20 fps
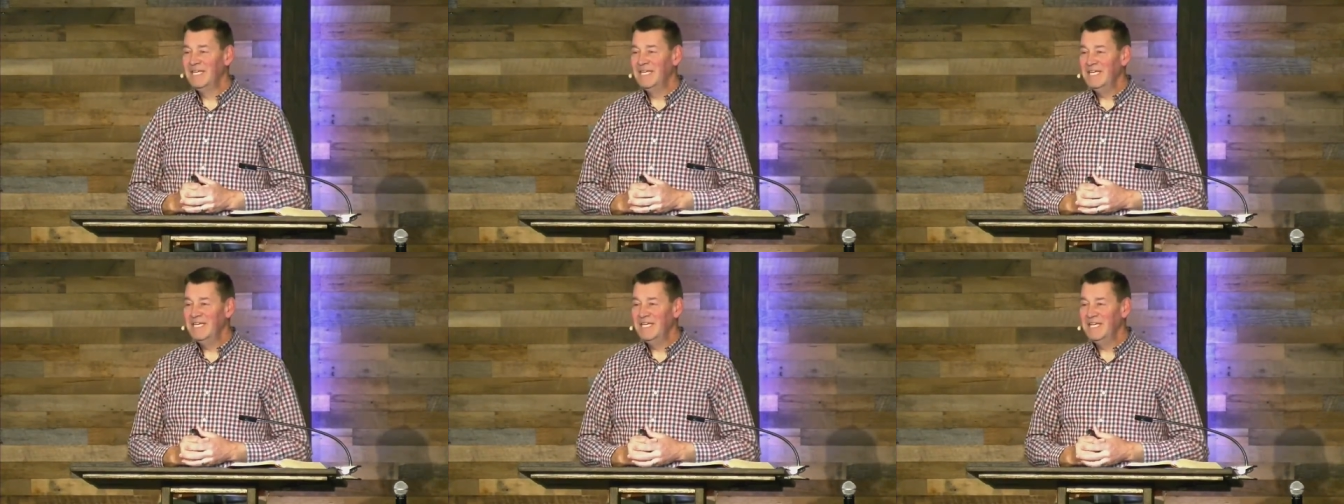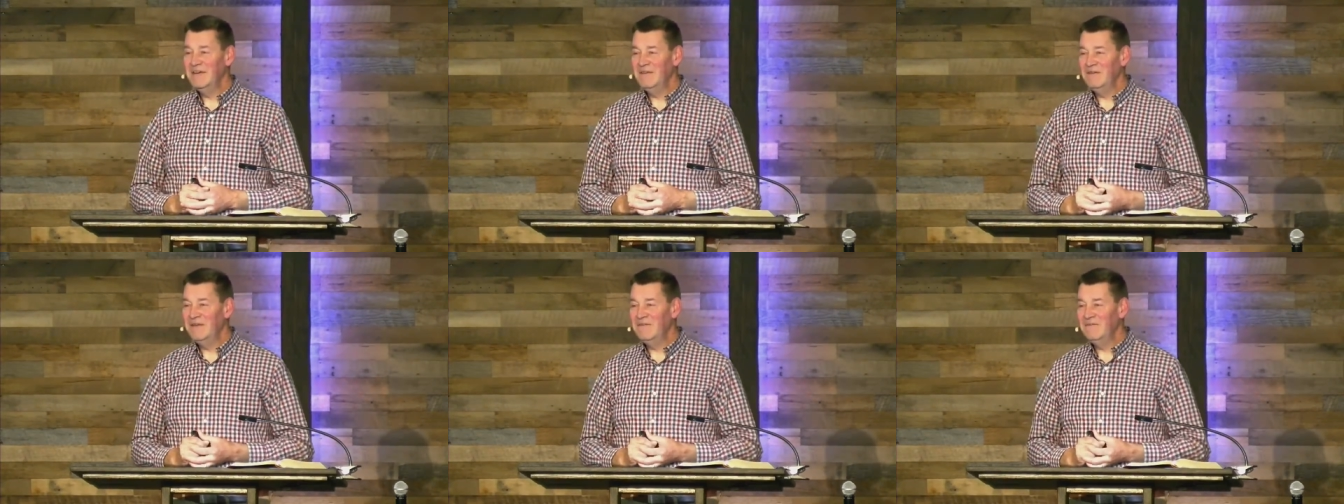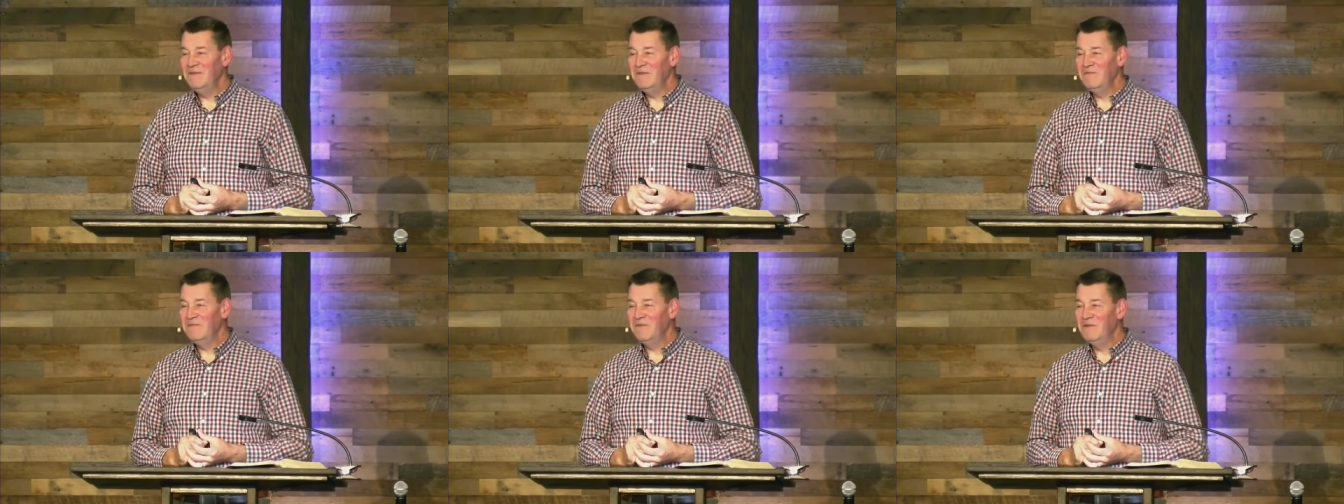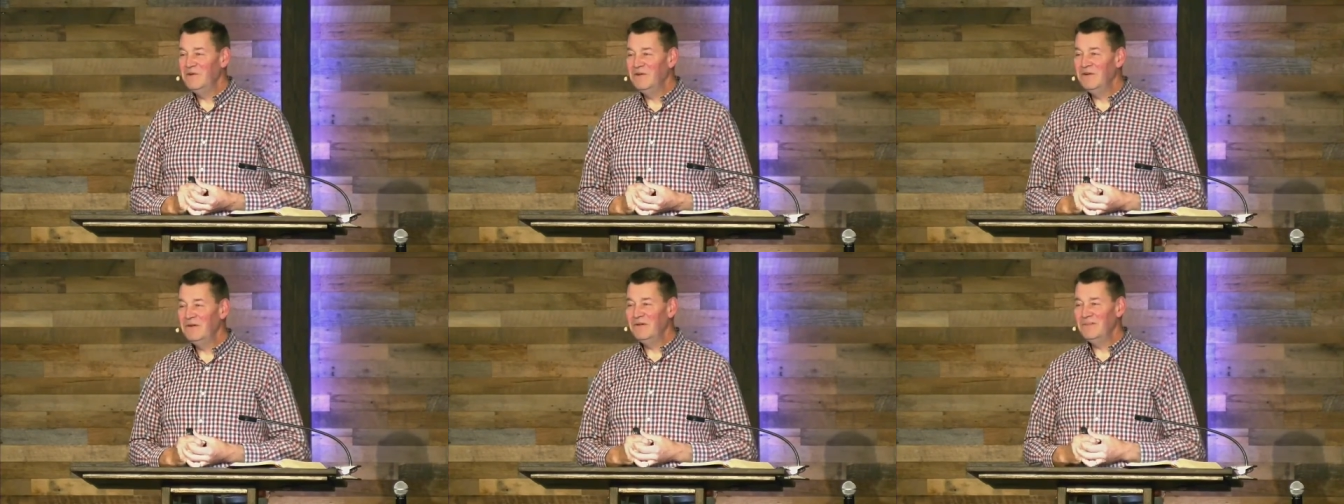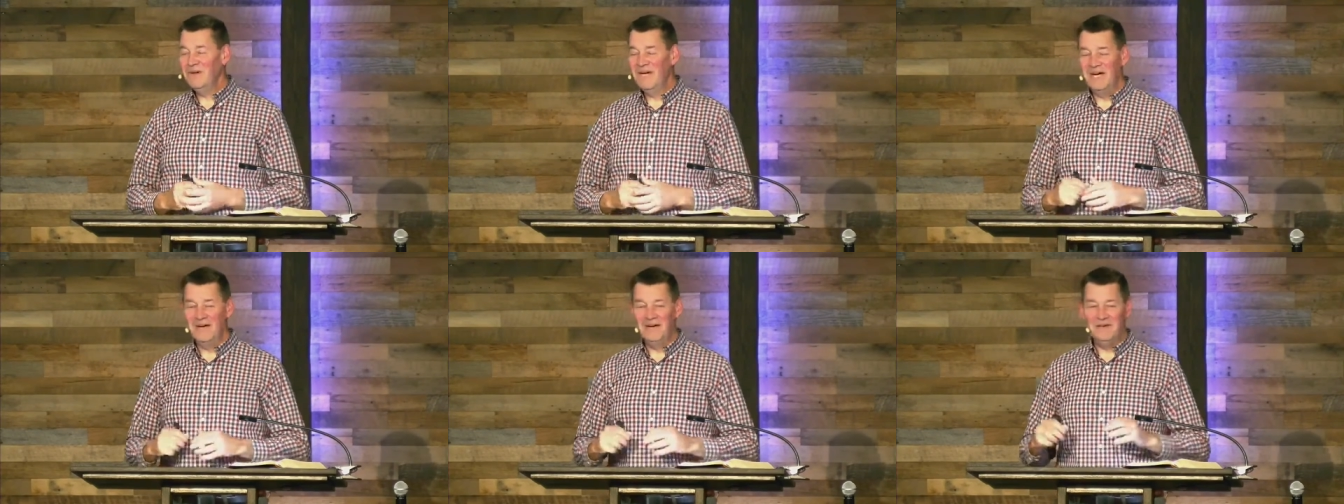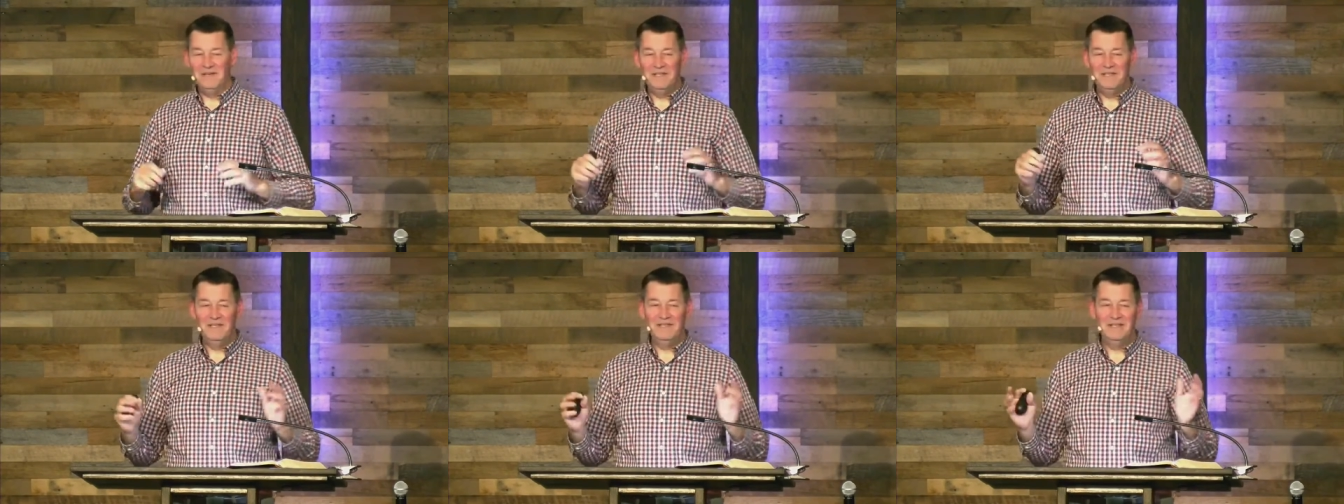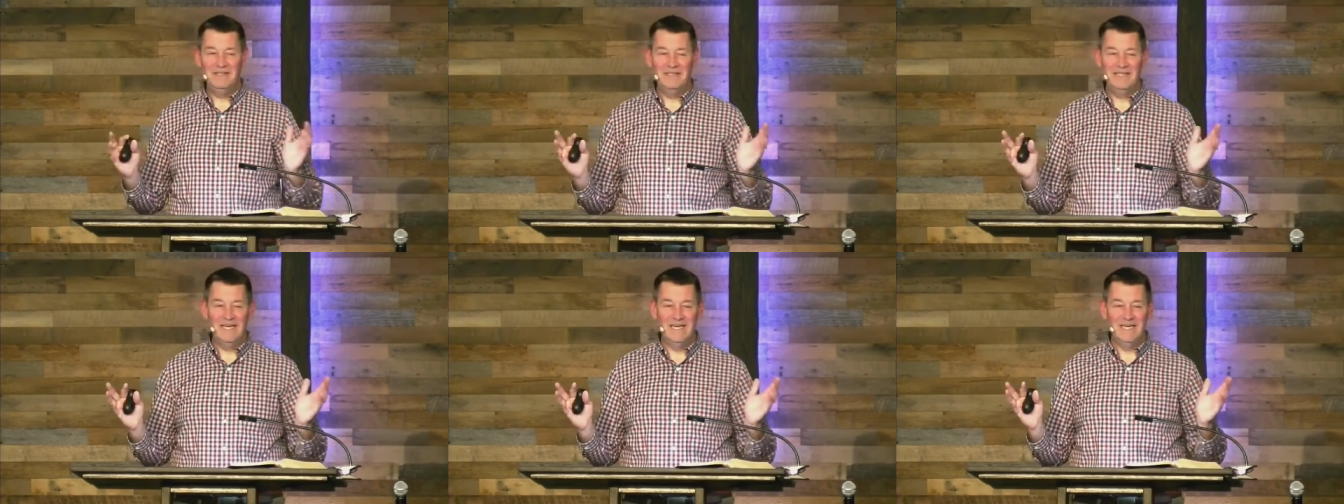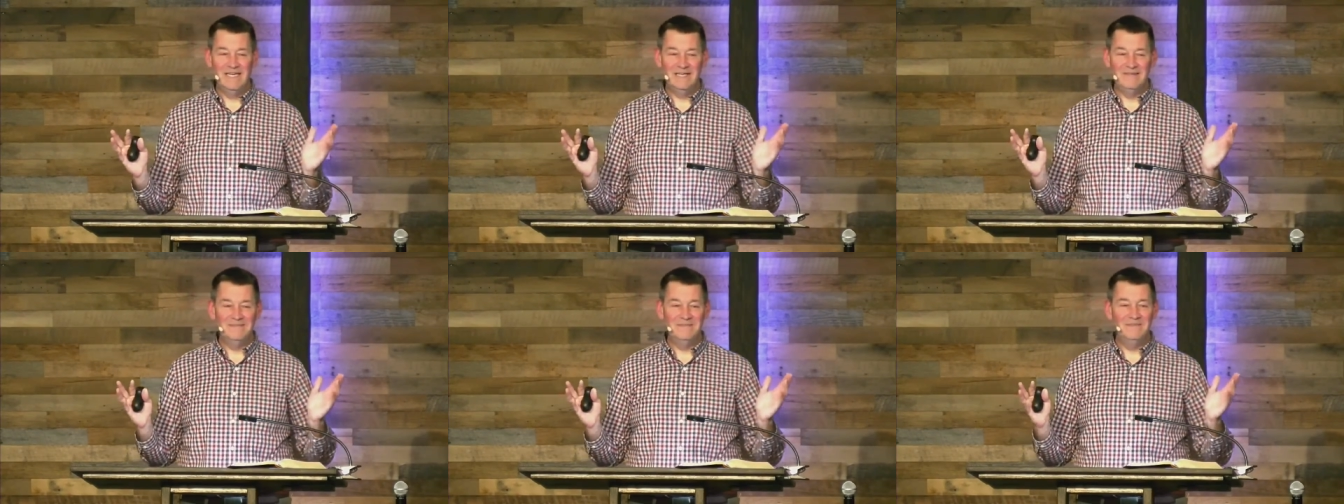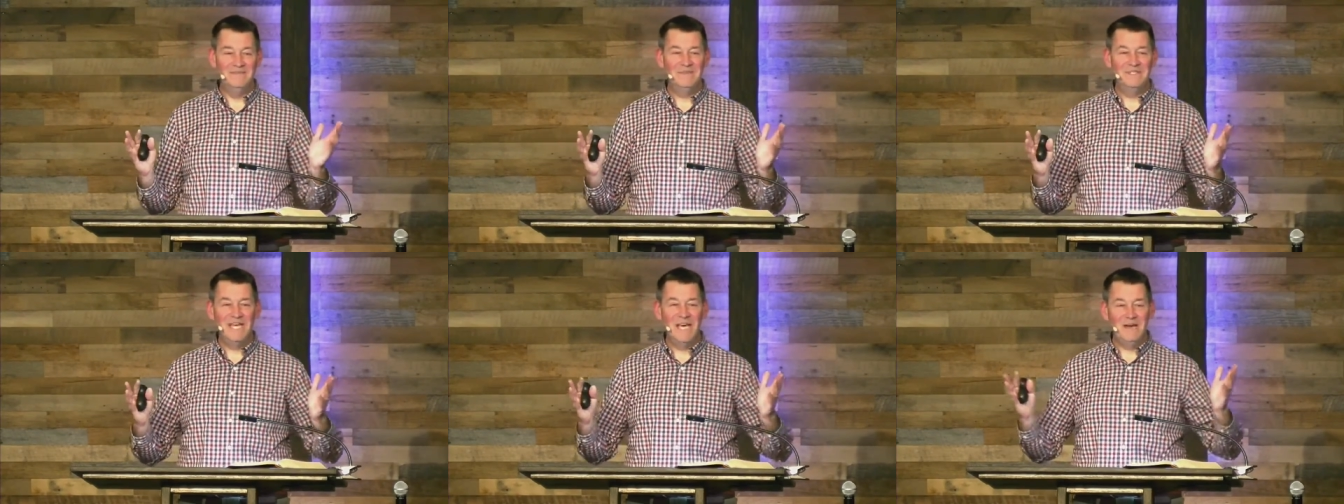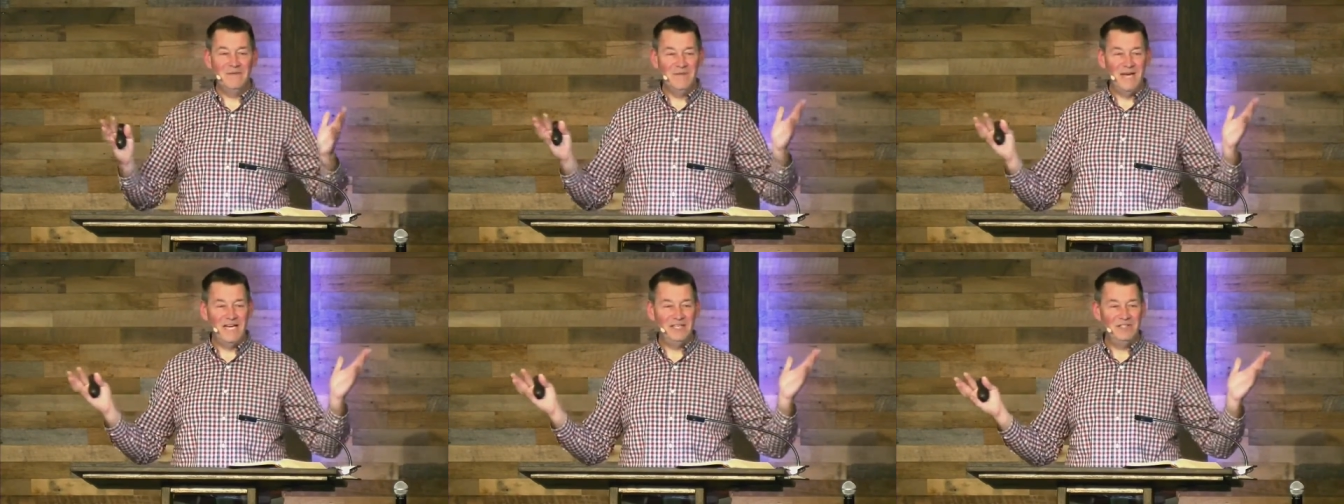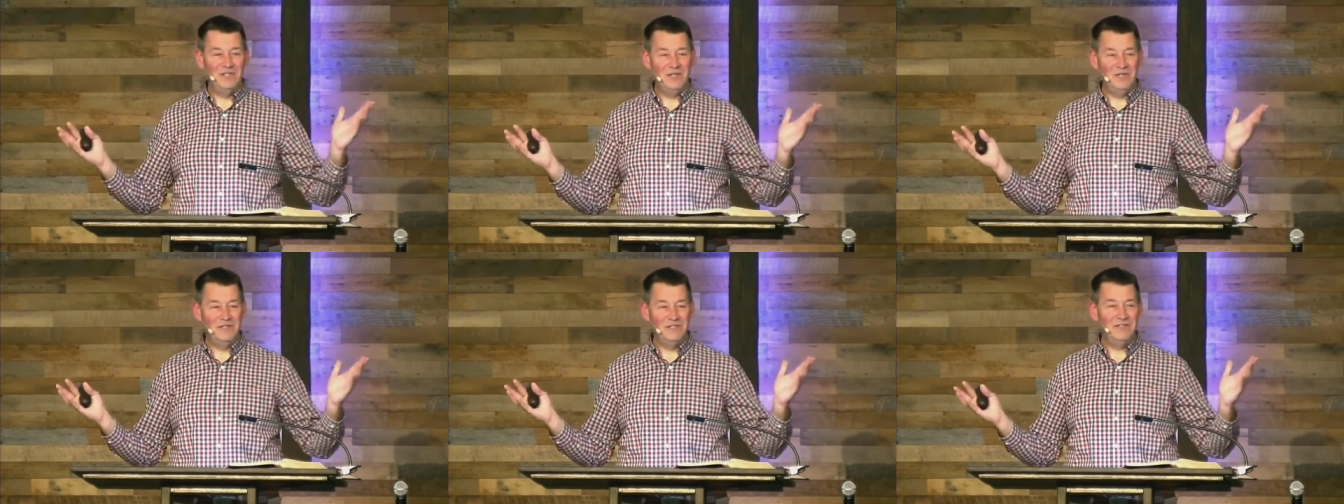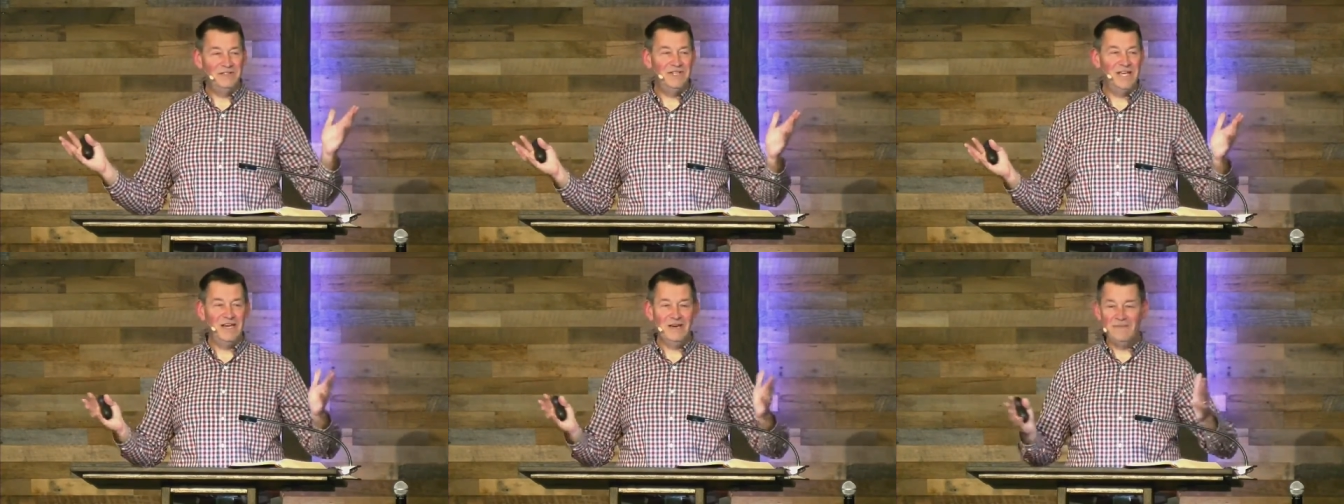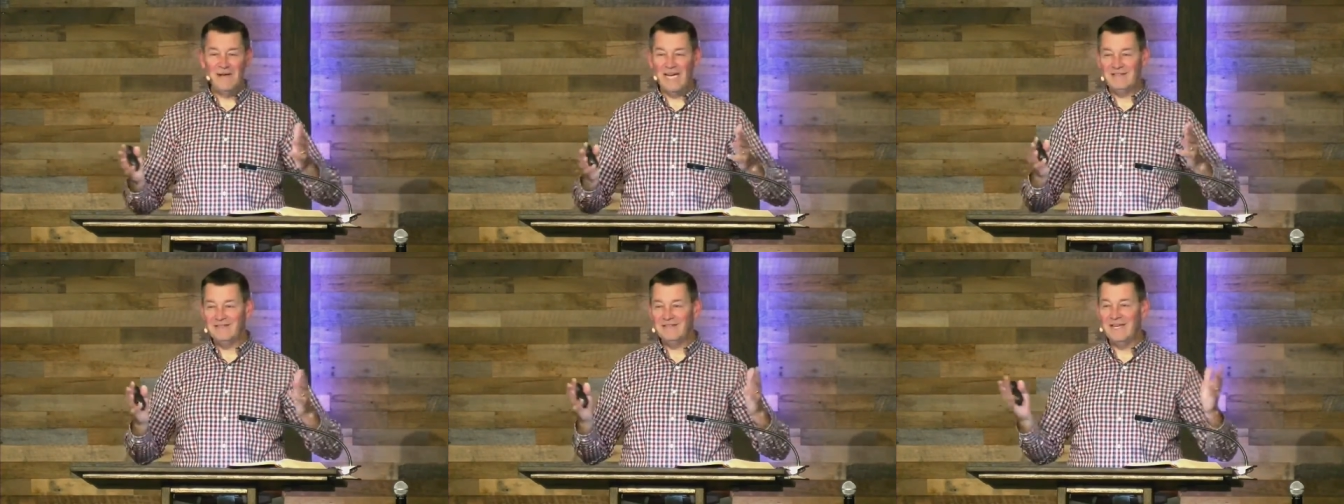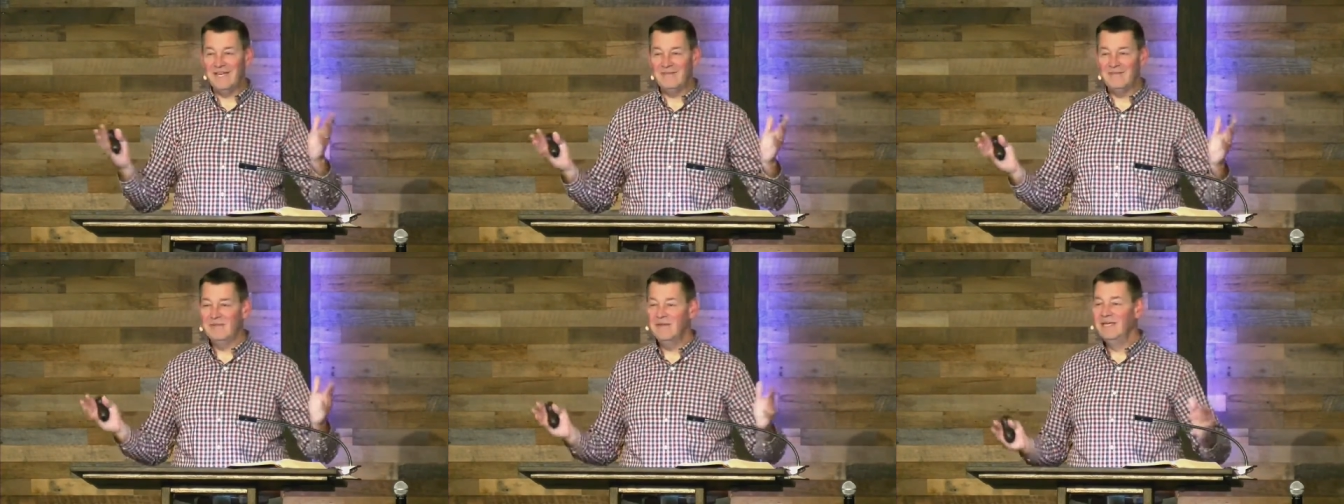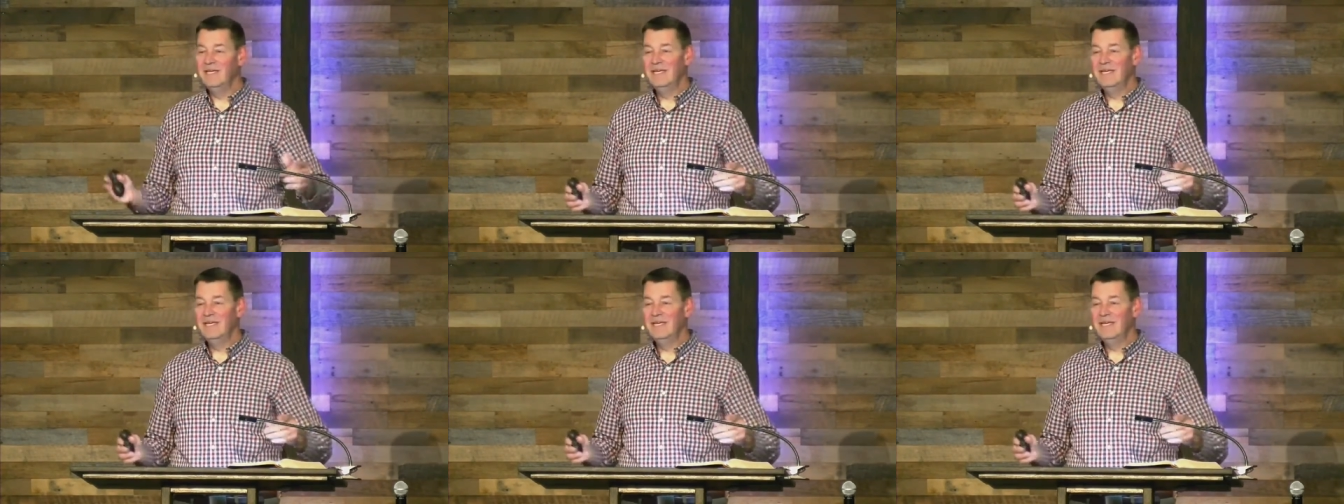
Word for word: If you've heard about uh, Saddleback Church and Saddleback Sam,